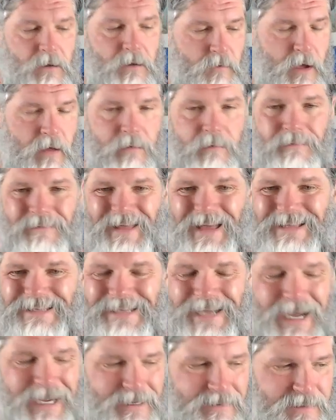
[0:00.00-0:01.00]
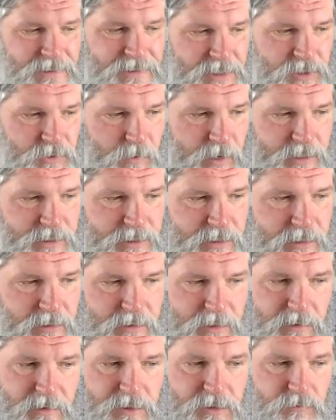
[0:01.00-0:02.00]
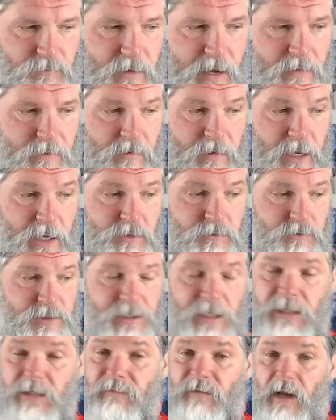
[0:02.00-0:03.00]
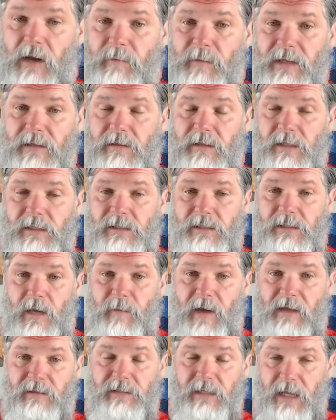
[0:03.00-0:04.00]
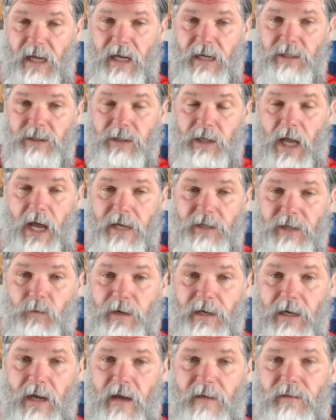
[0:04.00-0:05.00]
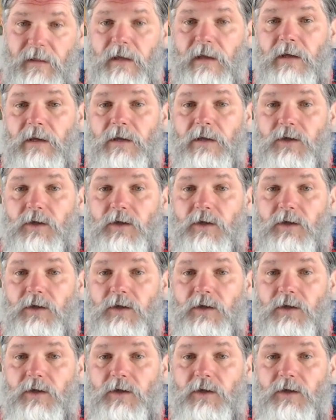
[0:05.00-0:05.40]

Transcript: Well, that's kind of the situation in this rather interesting development that's come out today, July 29th,